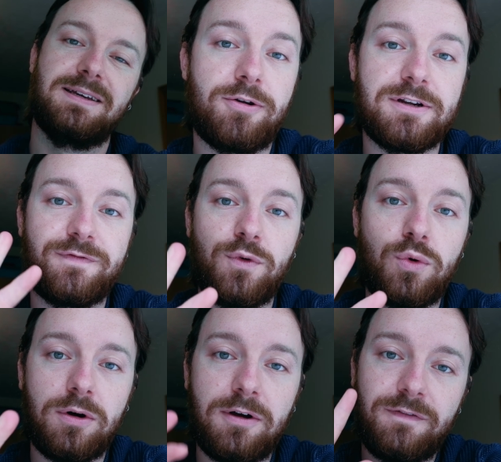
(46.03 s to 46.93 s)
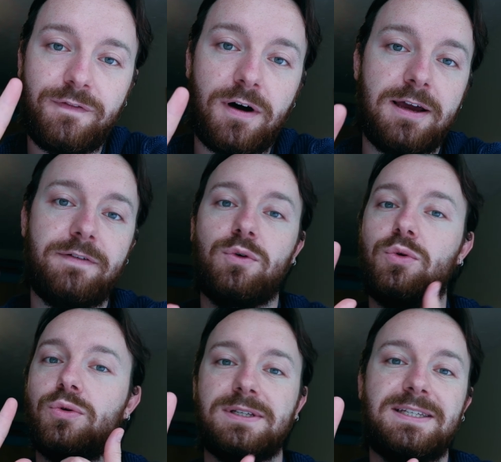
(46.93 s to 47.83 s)
Whether it's 4, 5
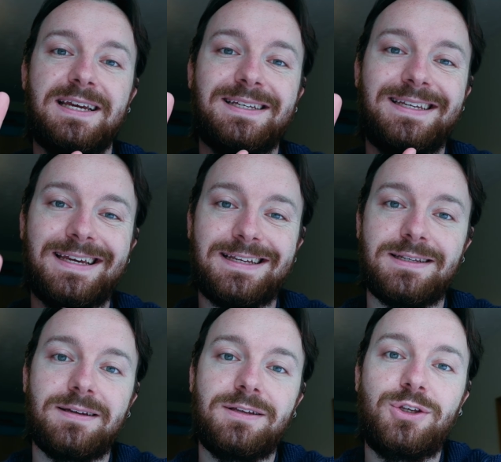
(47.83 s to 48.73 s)
or 6 years,